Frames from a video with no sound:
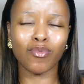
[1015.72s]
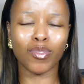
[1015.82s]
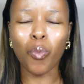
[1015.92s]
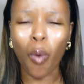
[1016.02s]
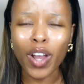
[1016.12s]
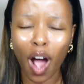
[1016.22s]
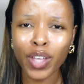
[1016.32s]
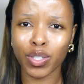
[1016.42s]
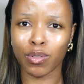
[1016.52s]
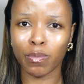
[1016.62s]
what are
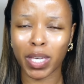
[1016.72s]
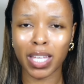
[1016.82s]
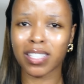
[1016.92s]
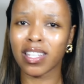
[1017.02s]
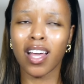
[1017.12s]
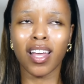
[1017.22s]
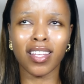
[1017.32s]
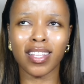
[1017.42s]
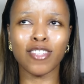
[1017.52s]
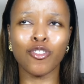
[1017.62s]
you? Because
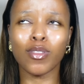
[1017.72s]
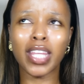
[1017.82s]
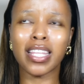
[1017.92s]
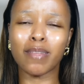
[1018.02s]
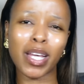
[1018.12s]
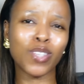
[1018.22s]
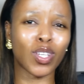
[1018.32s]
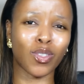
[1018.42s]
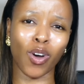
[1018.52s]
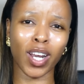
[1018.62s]
you think that makes you
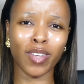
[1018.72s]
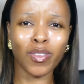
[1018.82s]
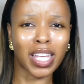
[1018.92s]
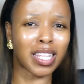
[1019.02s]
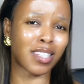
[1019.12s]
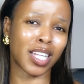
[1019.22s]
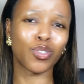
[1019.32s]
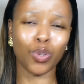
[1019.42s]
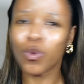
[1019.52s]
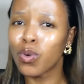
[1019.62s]
a scholar, you think that
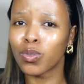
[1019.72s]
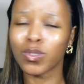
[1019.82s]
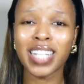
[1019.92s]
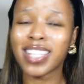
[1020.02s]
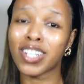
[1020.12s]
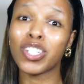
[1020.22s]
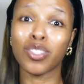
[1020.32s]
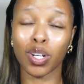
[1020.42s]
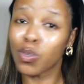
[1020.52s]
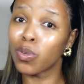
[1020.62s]
that's so cool. That's actually
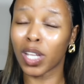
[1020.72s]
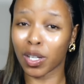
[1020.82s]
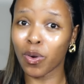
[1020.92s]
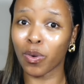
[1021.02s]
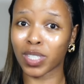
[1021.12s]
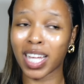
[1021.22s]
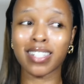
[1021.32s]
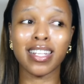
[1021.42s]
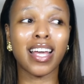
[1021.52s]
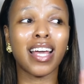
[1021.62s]
not cool at all. That